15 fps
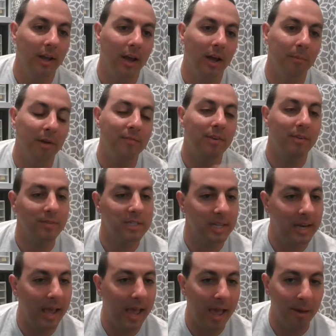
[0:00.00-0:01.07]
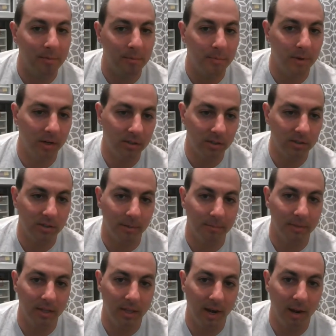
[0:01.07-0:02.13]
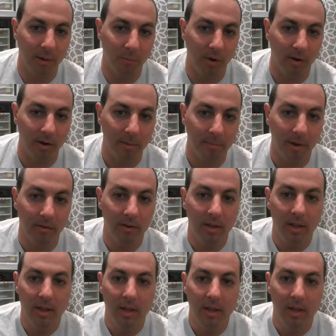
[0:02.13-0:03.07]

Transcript: I've never seen it happen, but it's just something that I'm weary about.